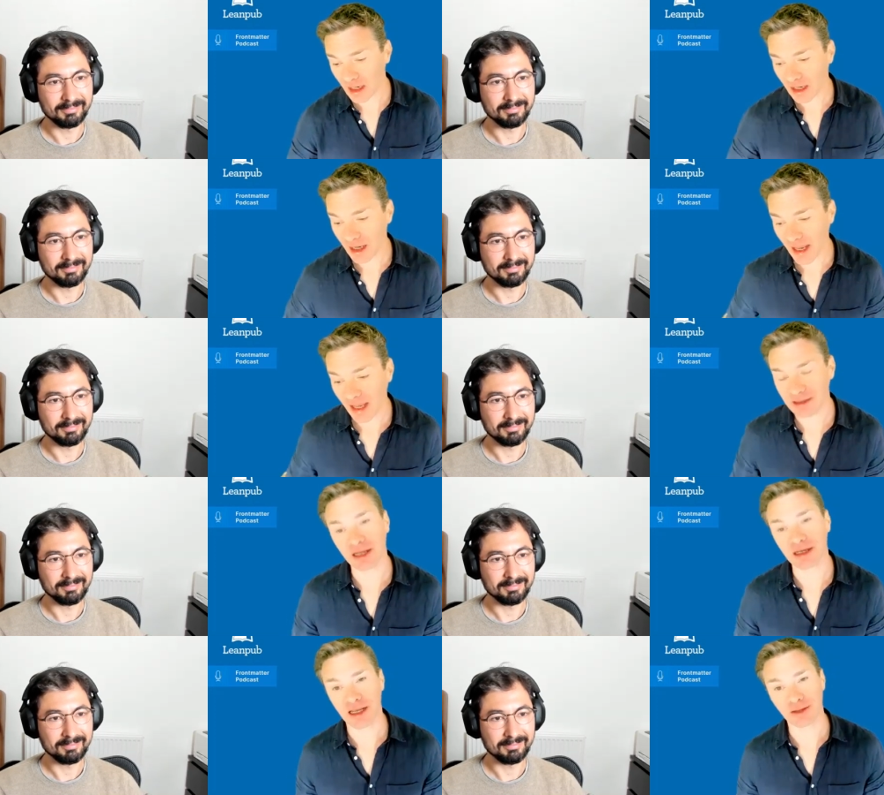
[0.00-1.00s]
Speaker 1: And
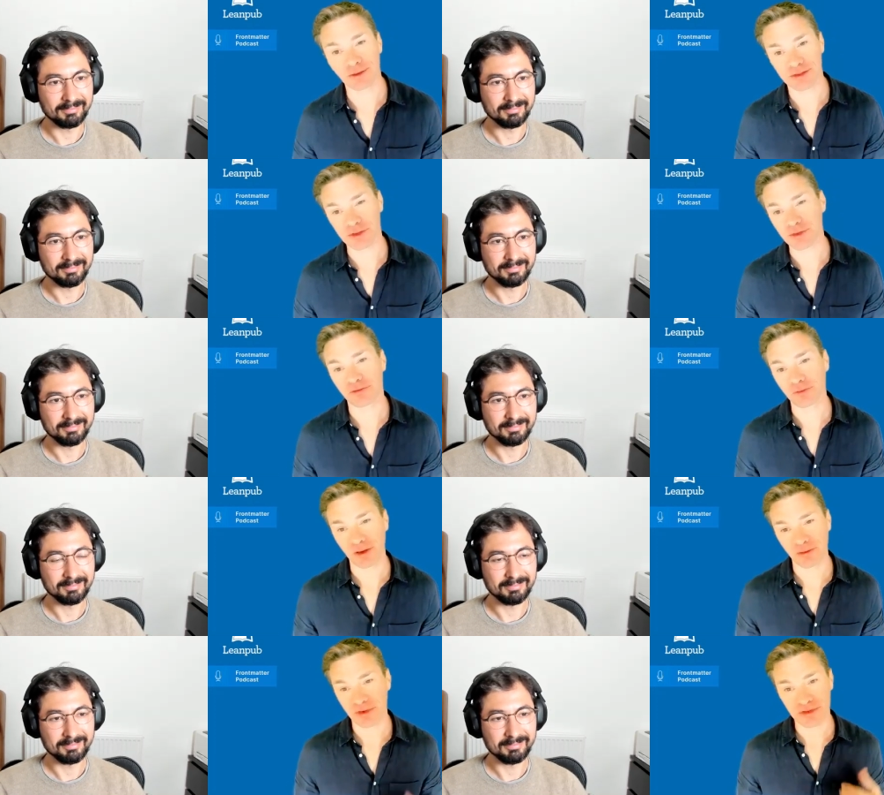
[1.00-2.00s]
again, there's this sort
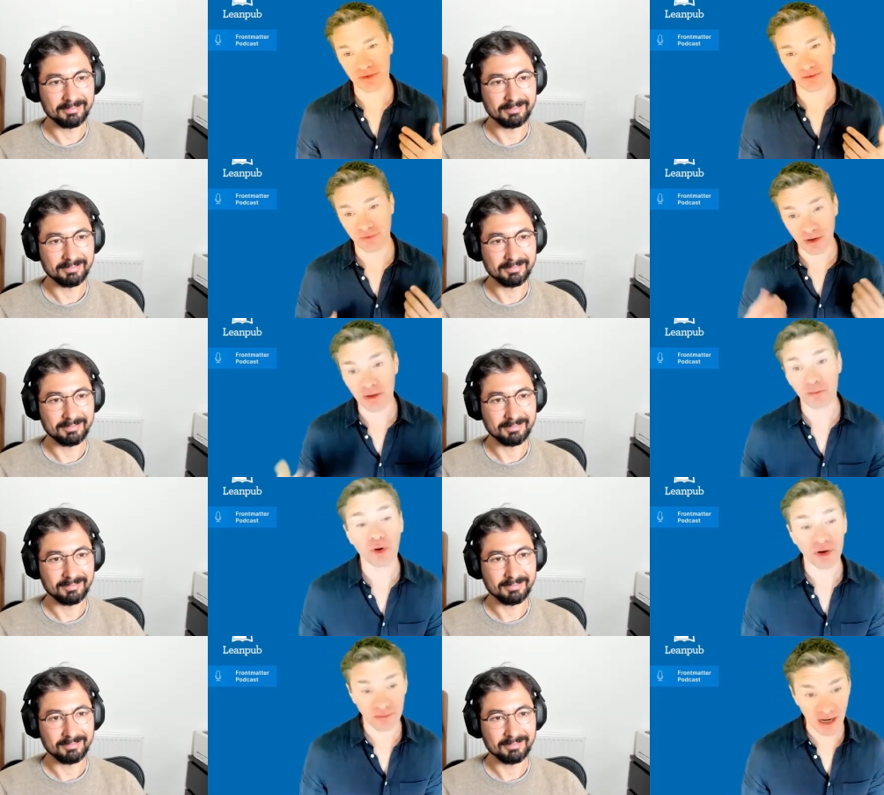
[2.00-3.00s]
of very
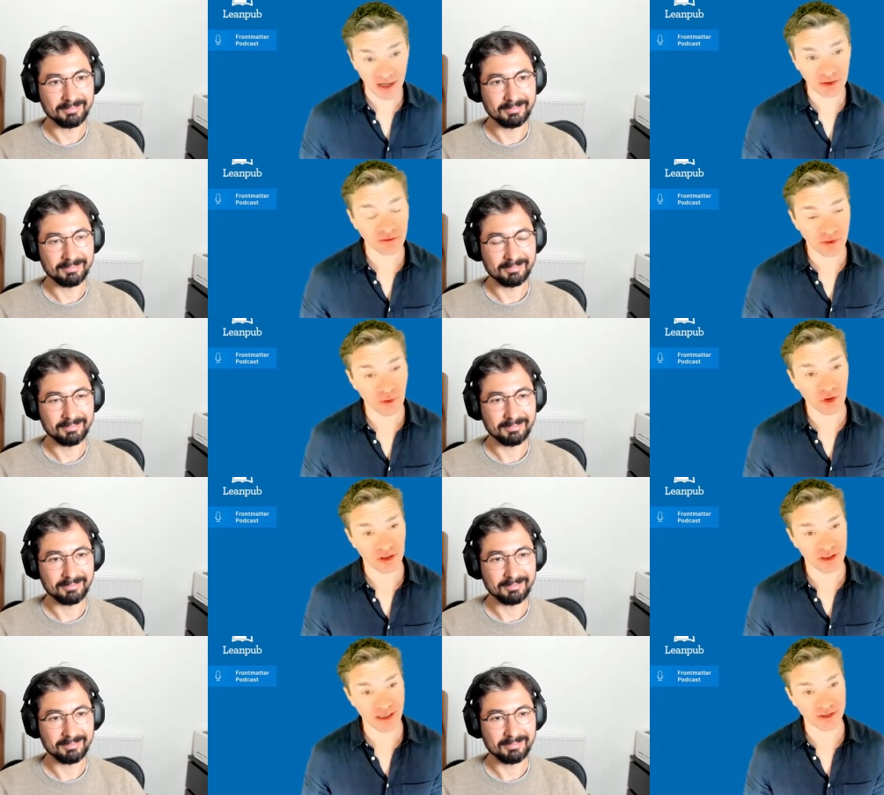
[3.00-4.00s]
important matter of
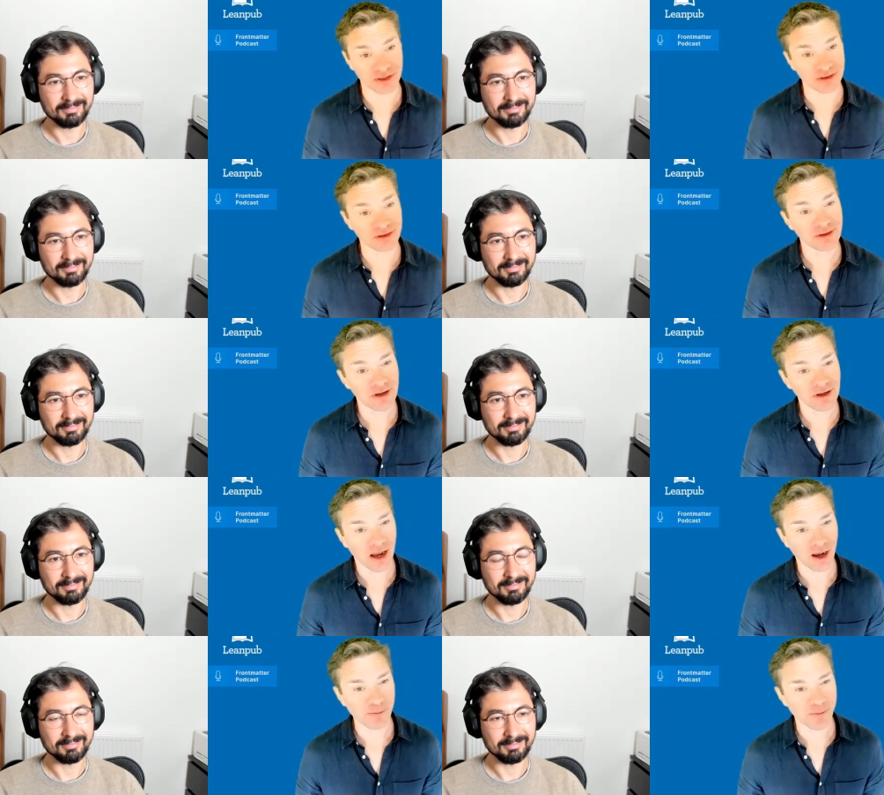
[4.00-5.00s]
coordination.
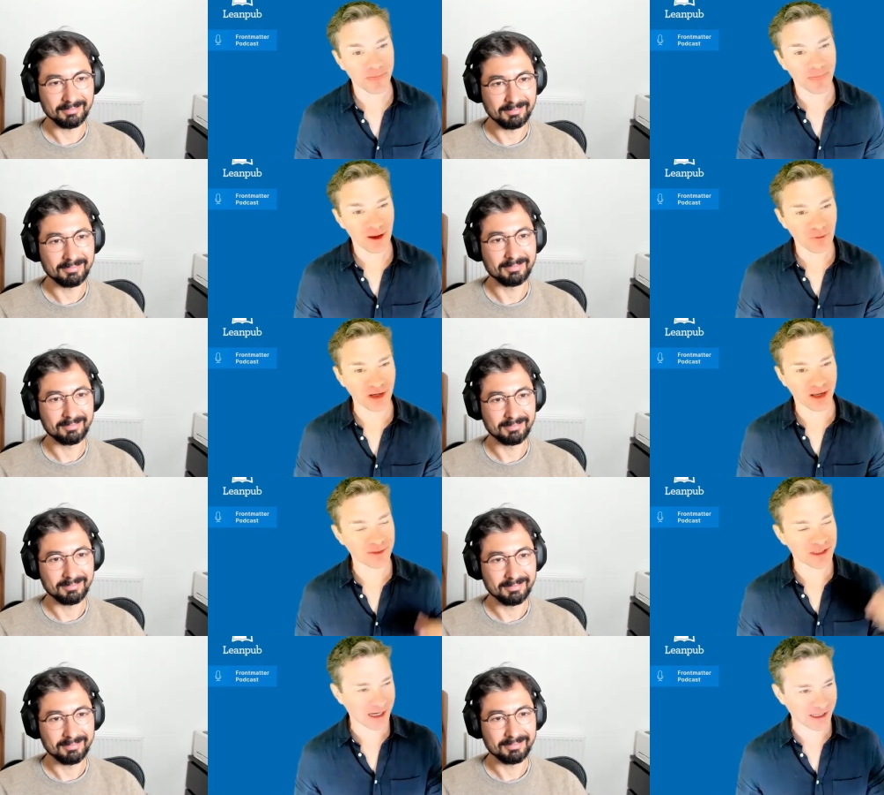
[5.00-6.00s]
When it comes
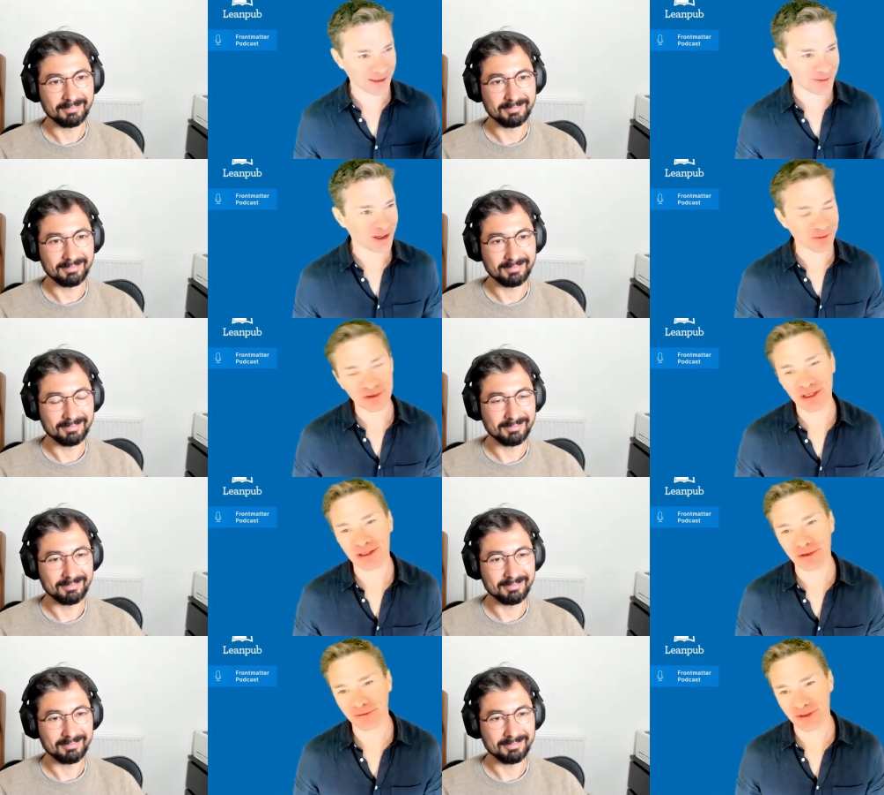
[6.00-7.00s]
to academia in
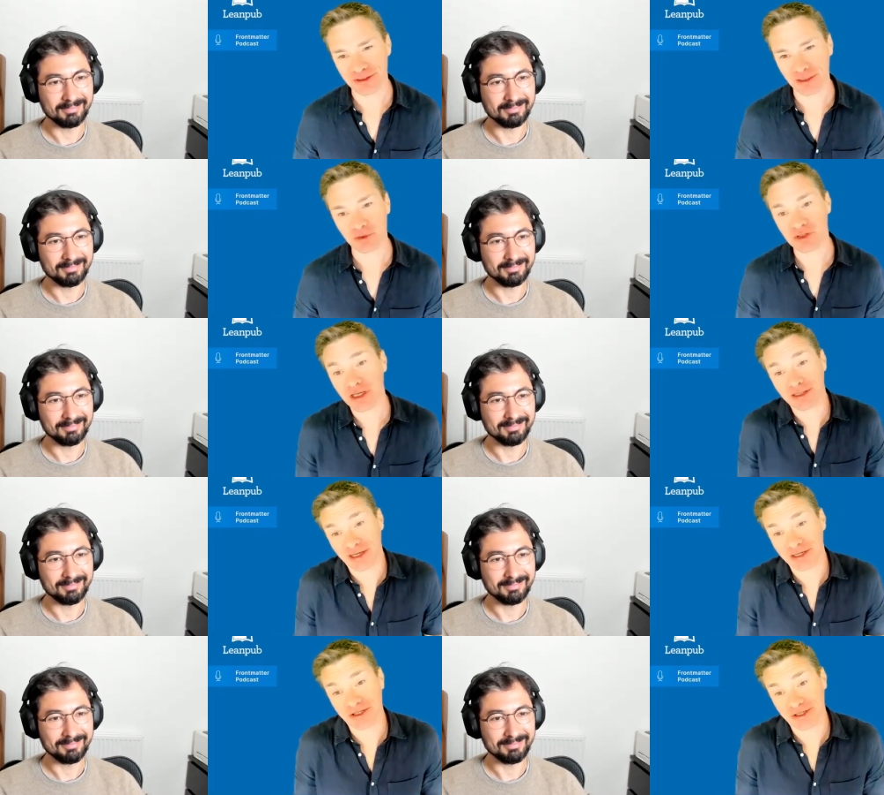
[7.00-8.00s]
particular, for example,
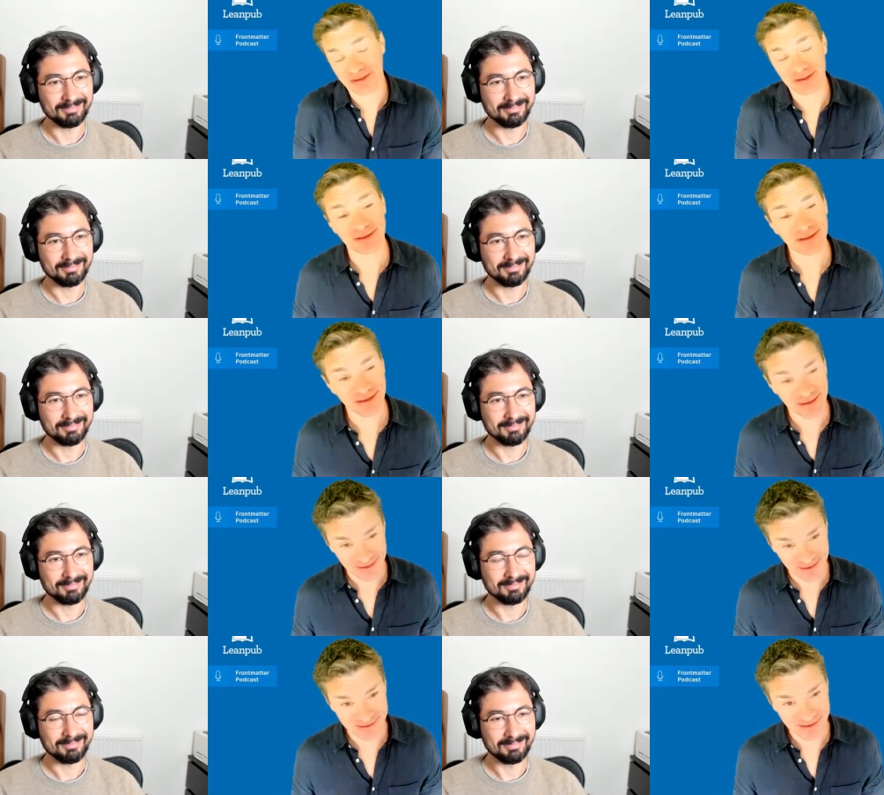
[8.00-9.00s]
citation
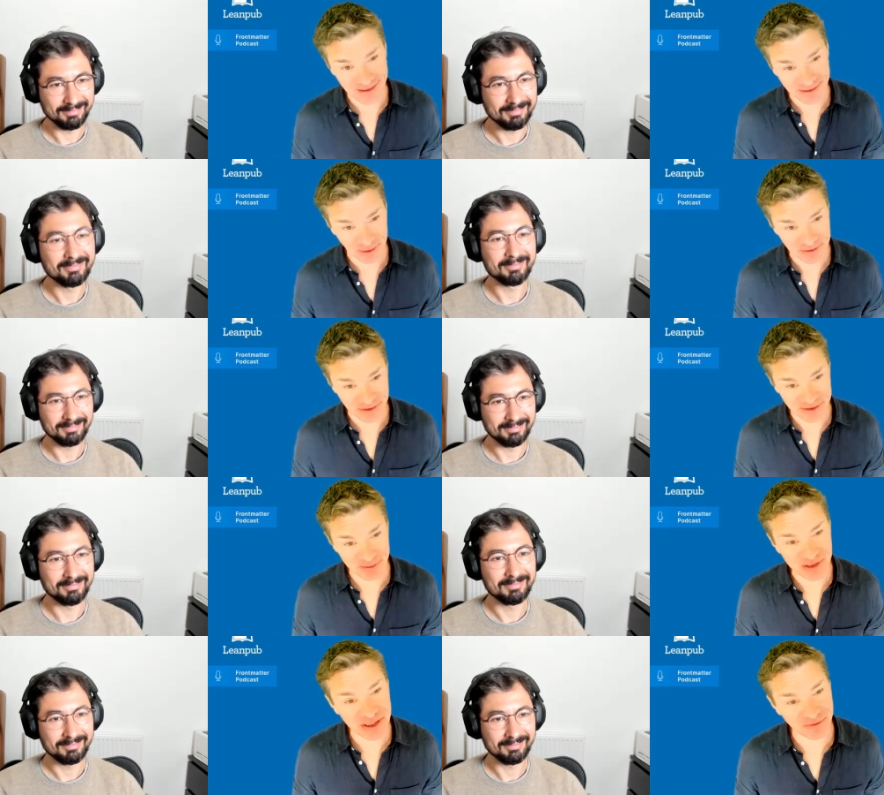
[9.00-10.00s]
is a
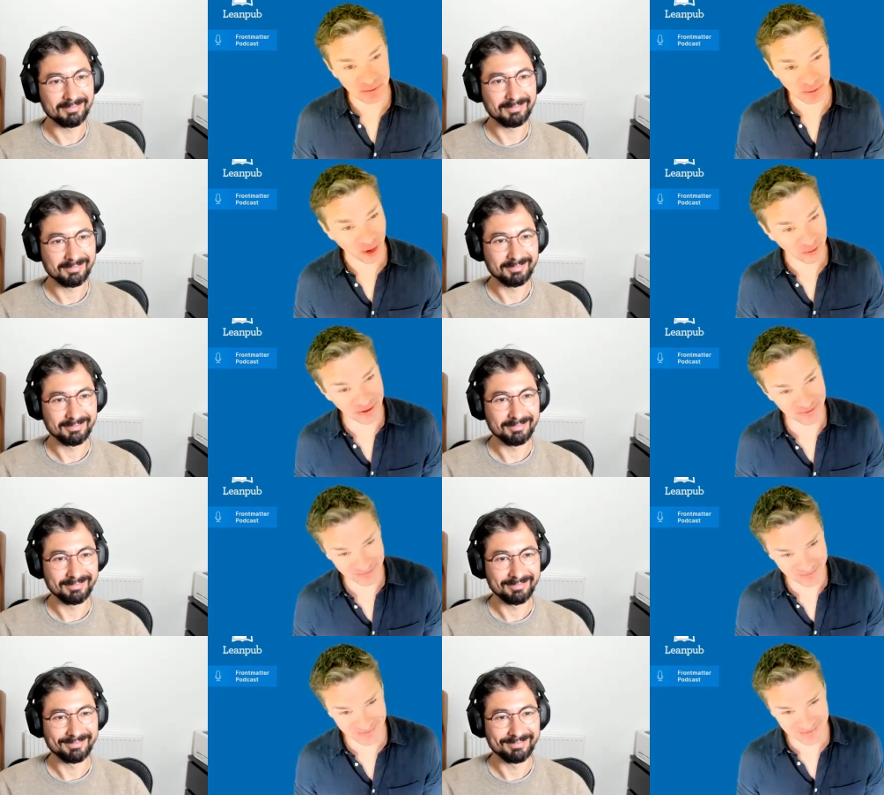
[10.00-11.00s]
specific problem
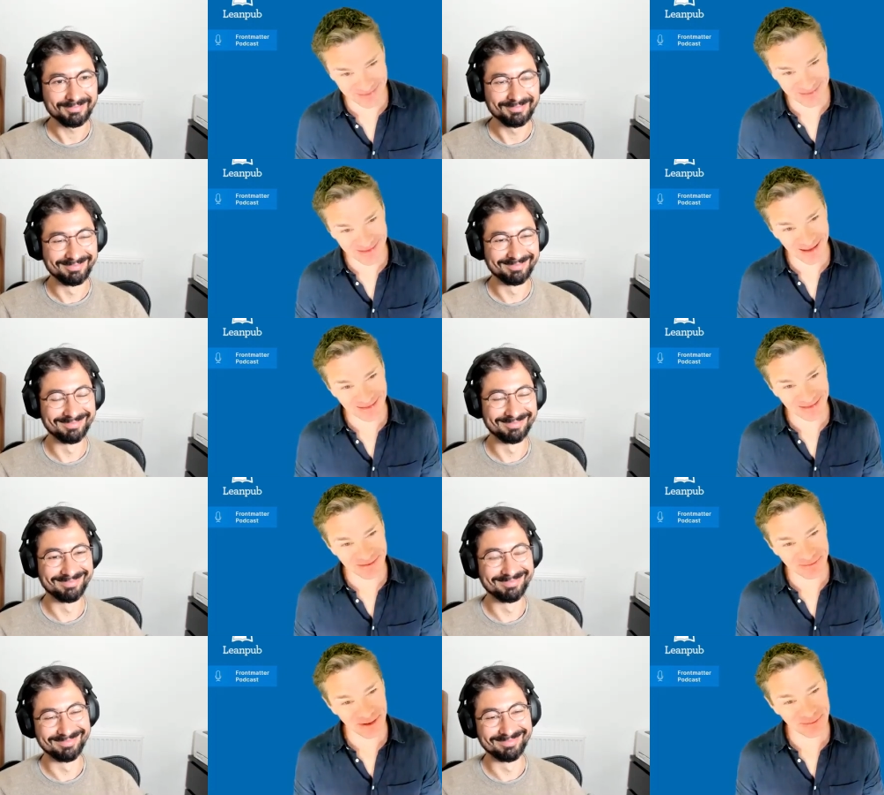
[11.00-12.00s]
that
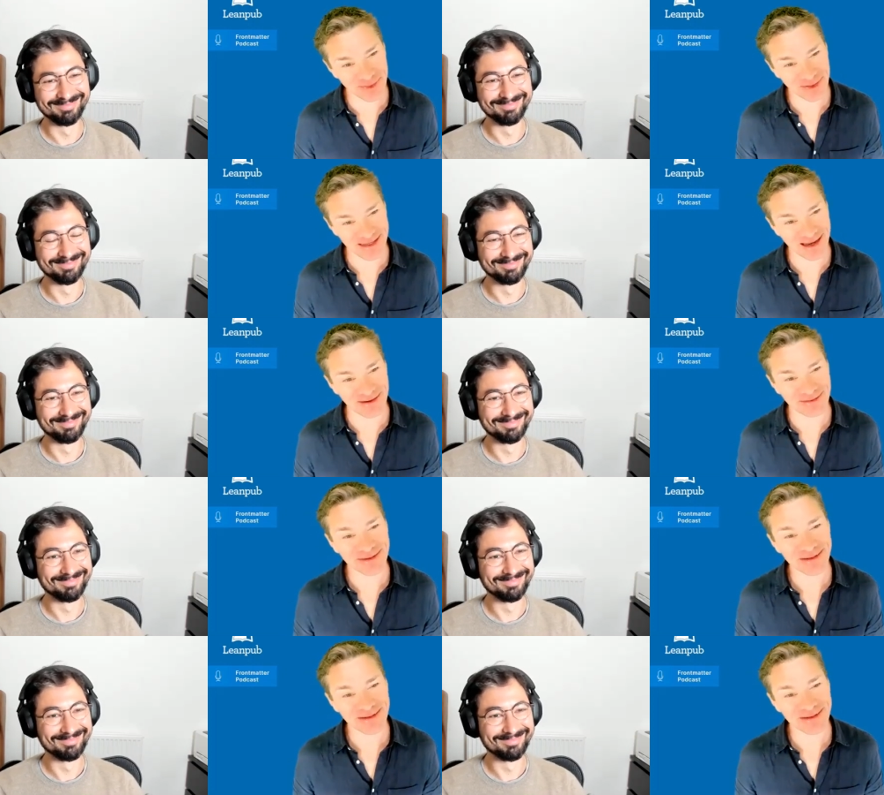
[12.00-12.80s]
Leanpub books have,